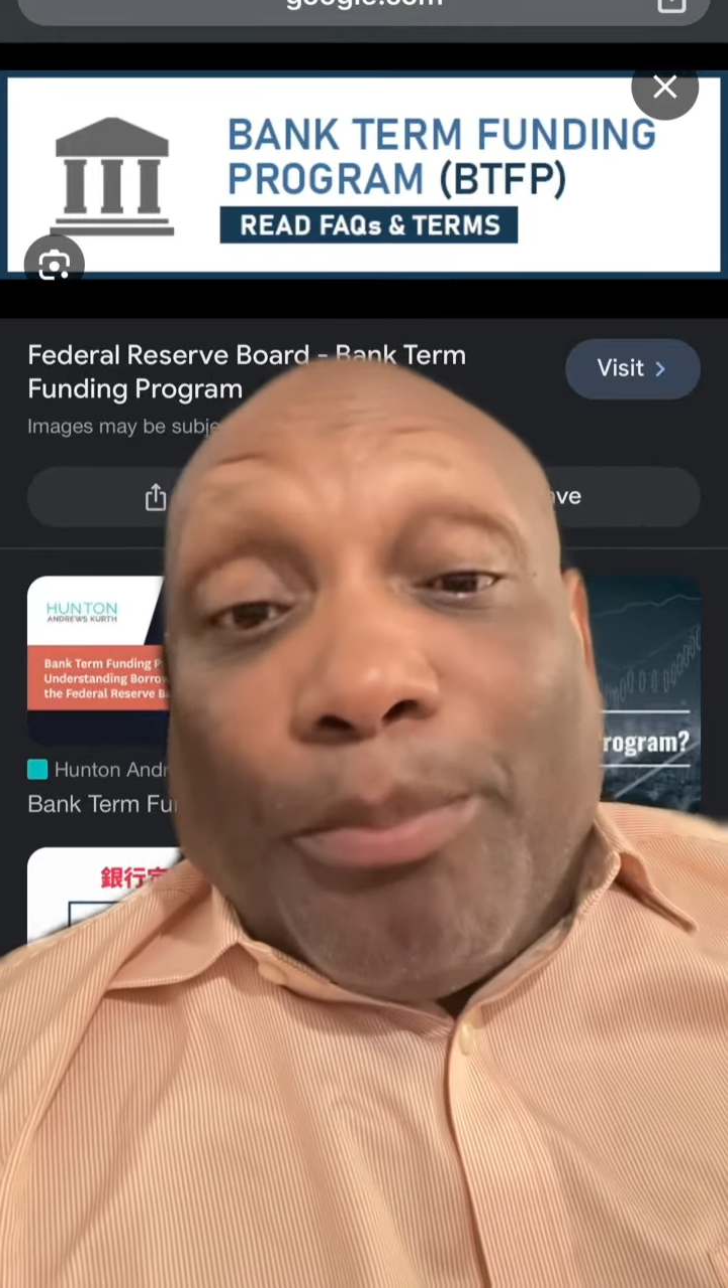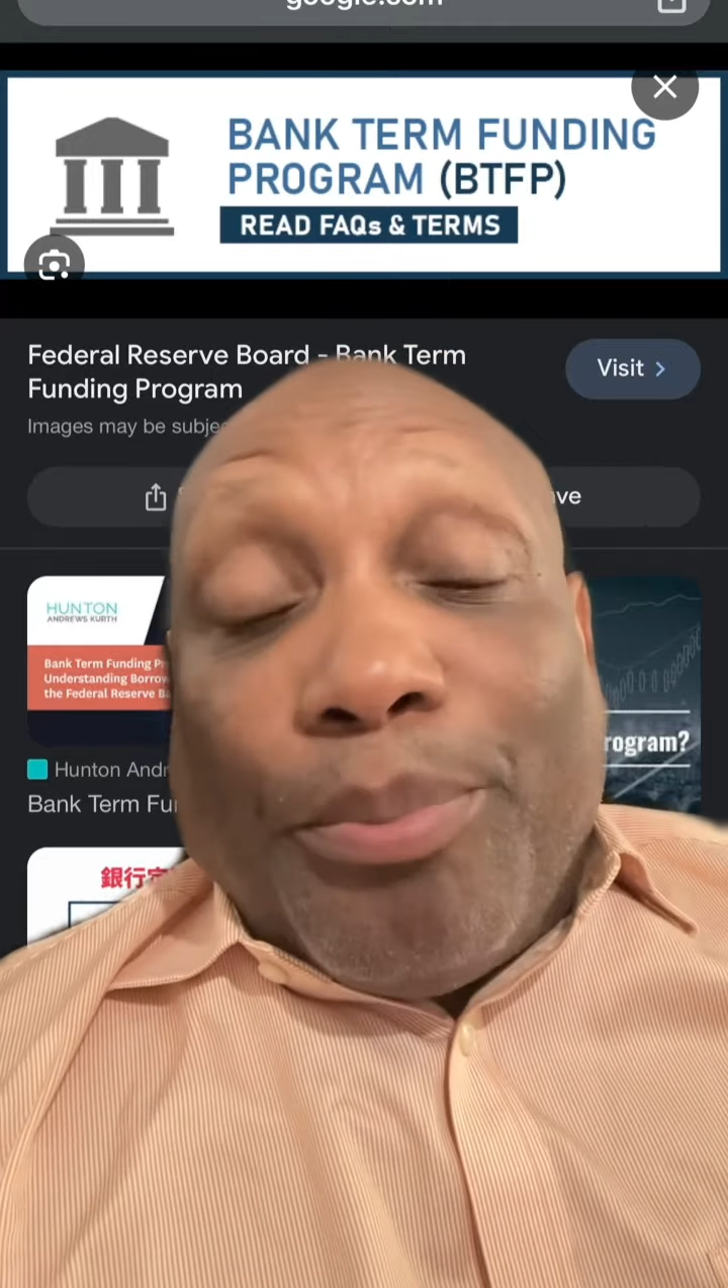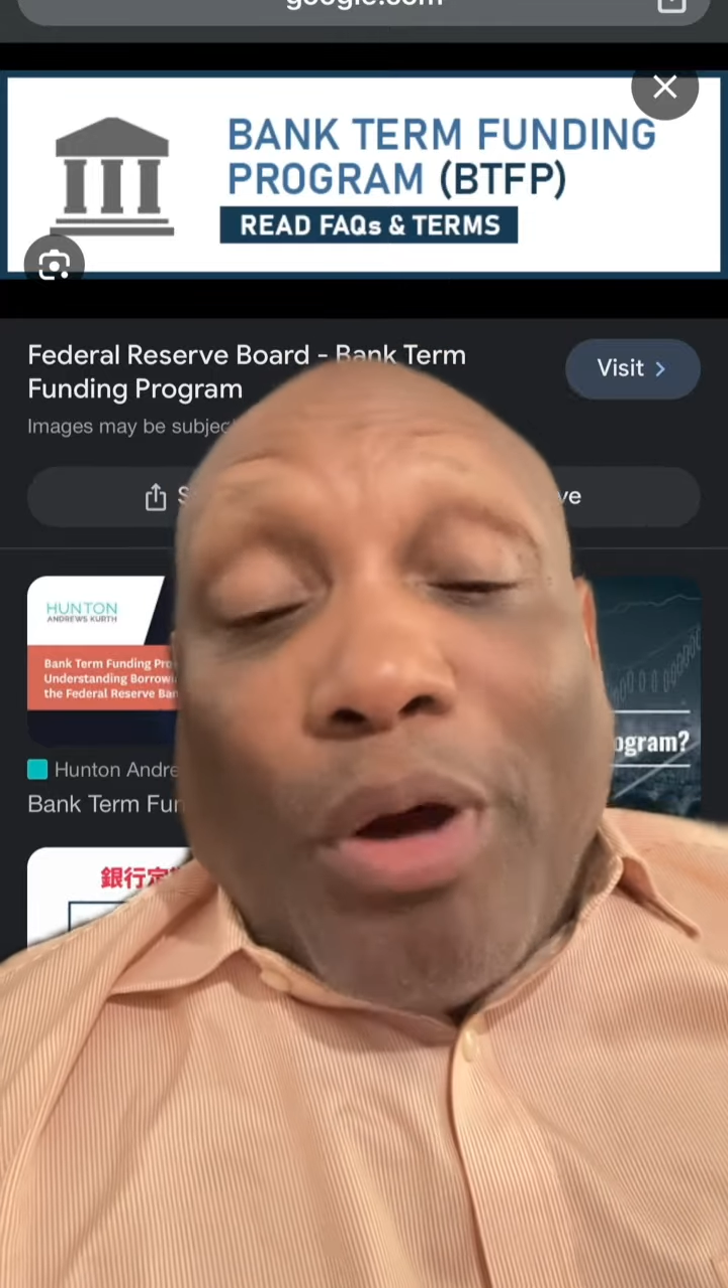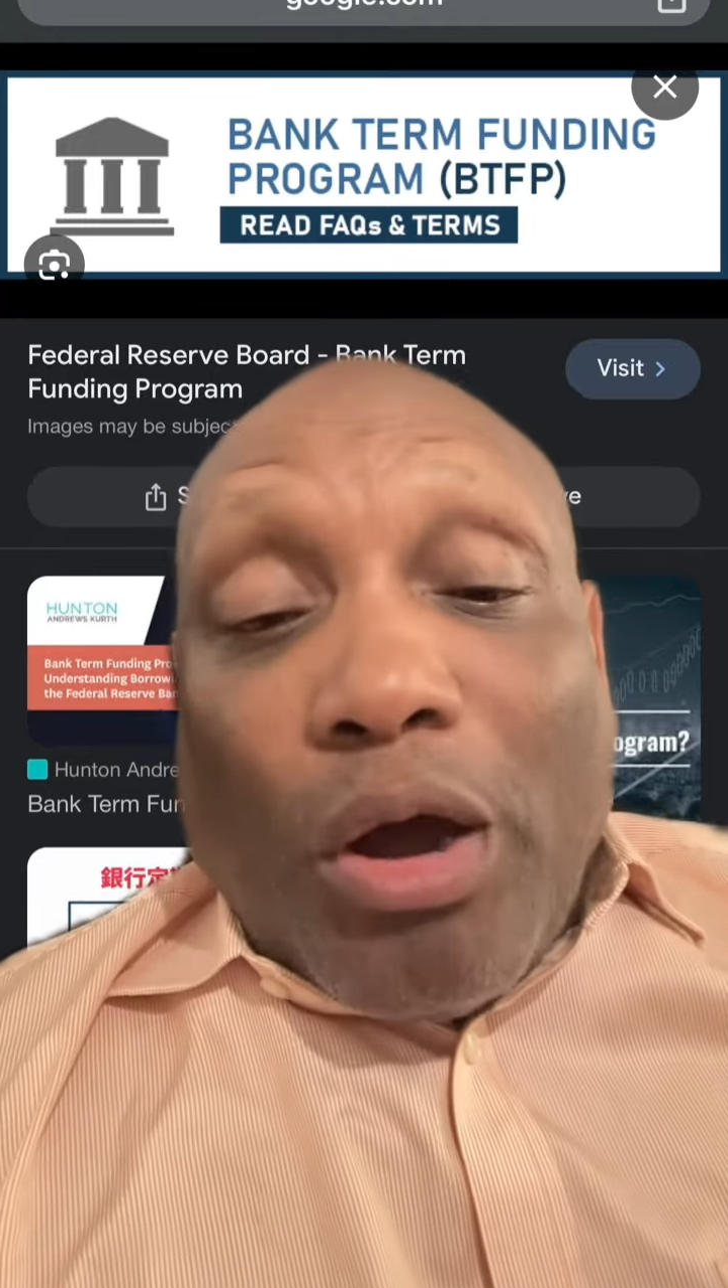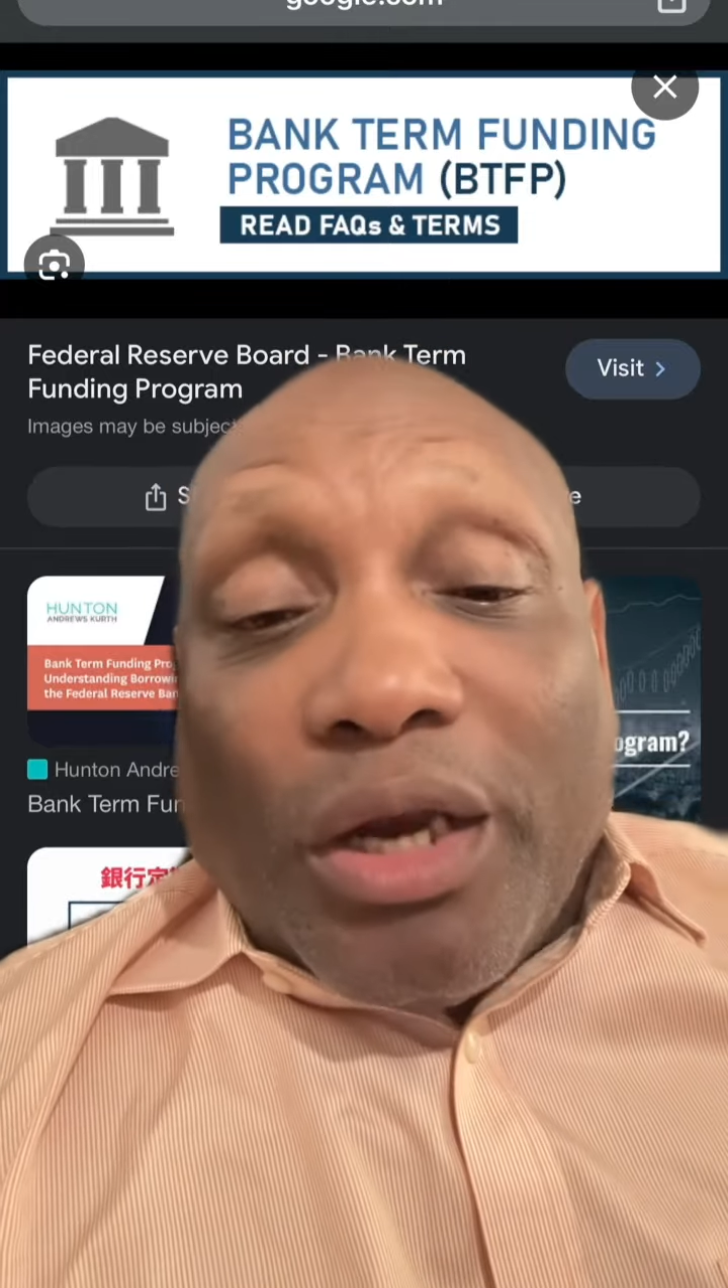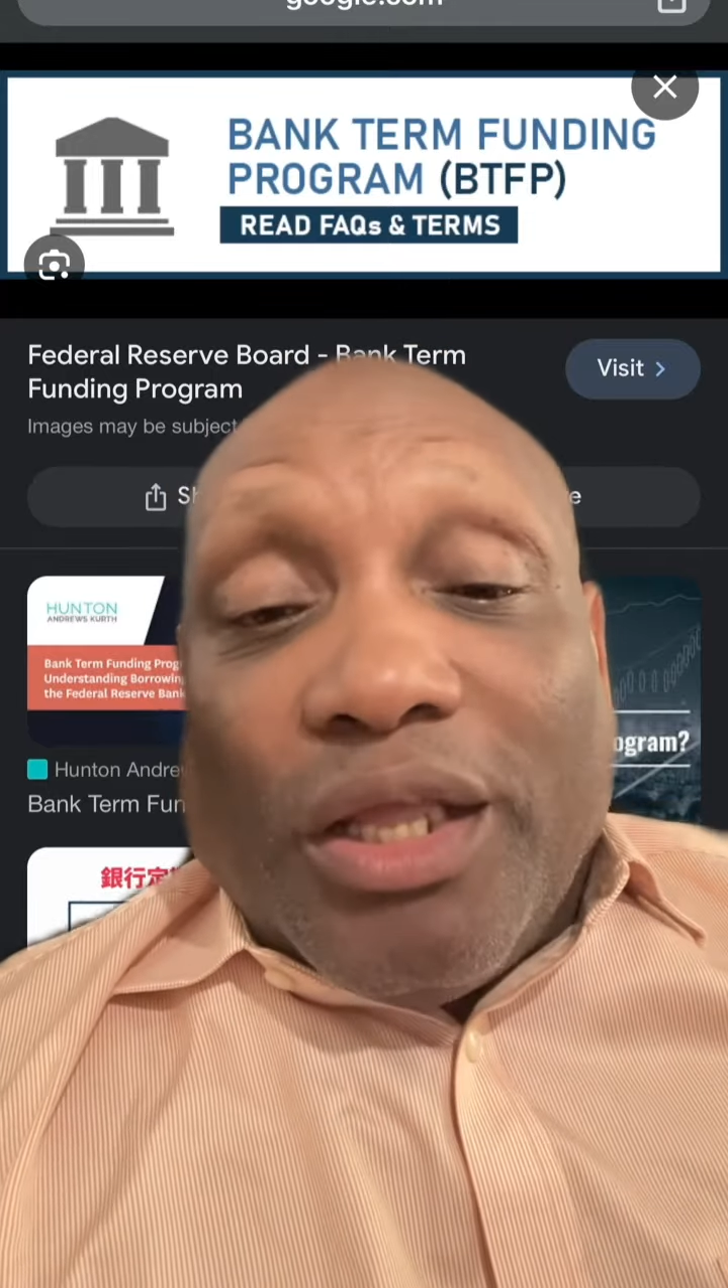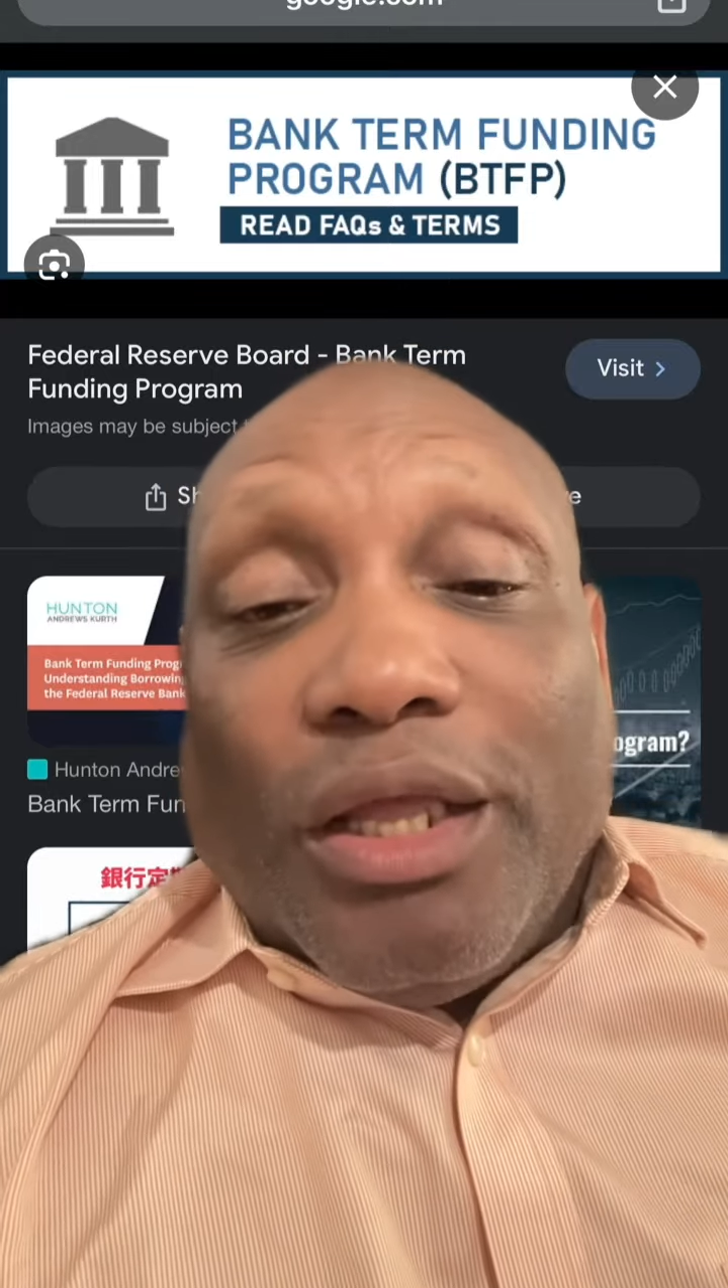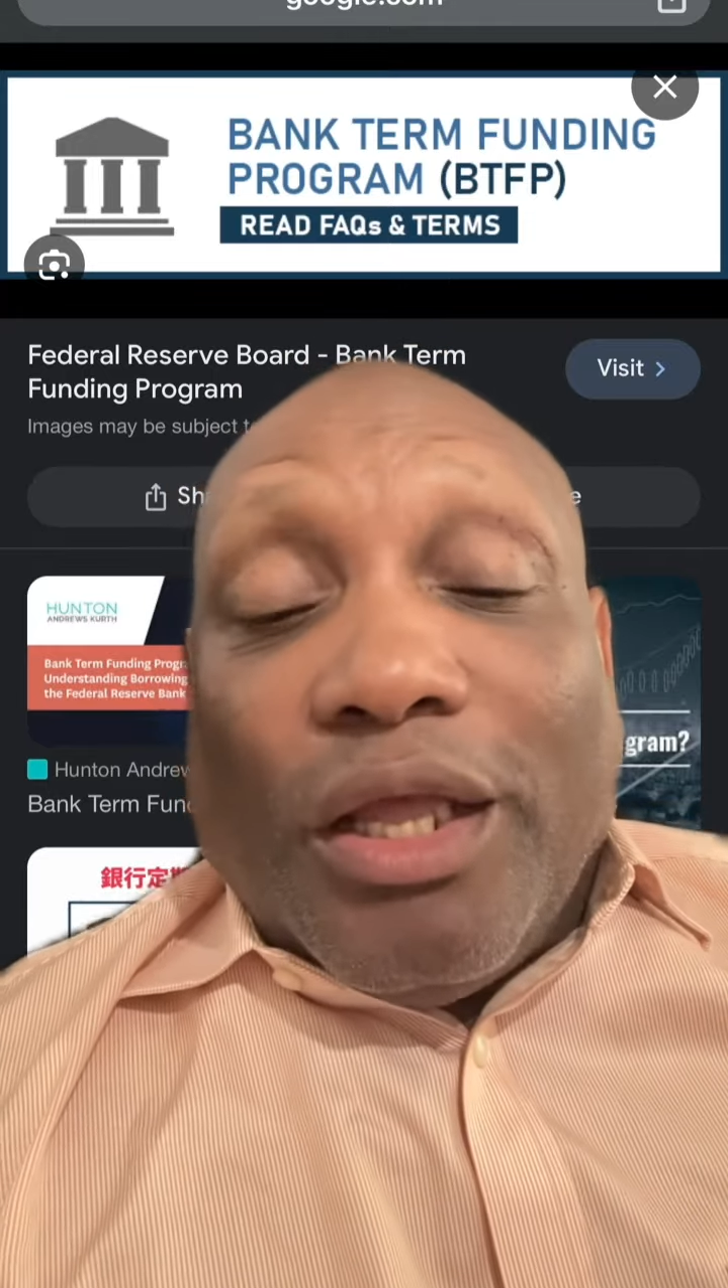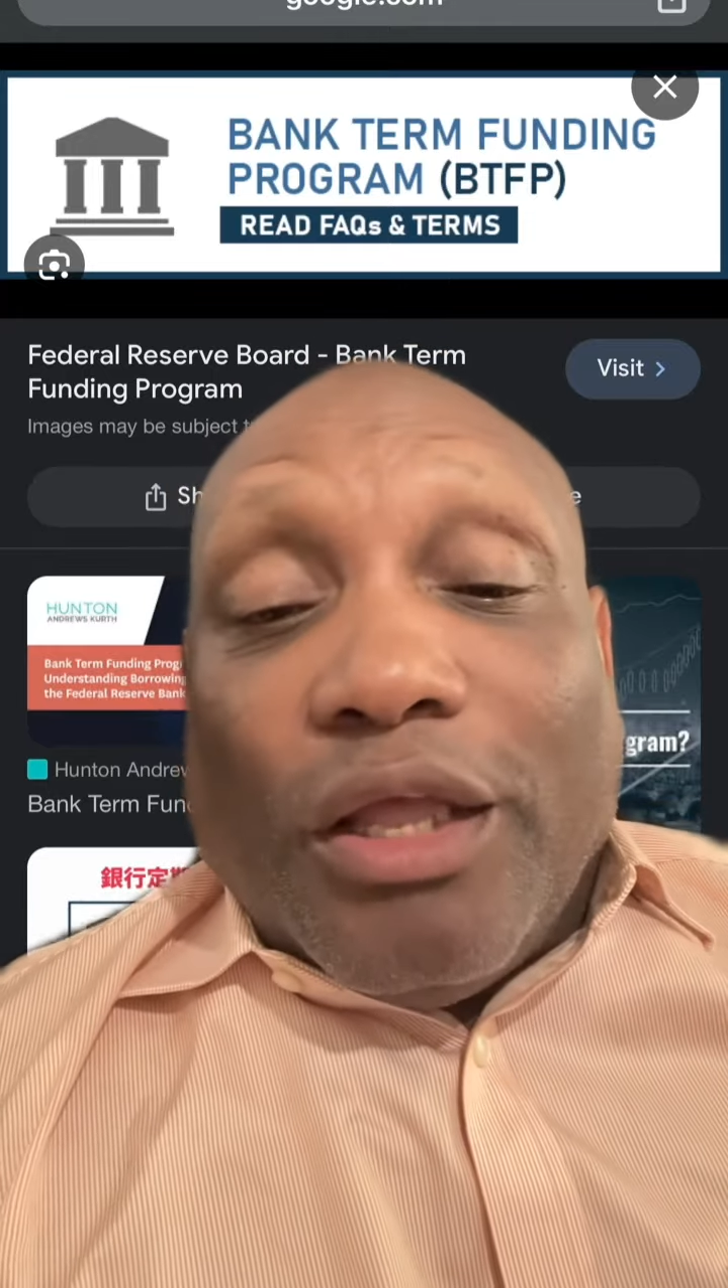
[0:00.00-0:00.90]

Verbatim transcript: party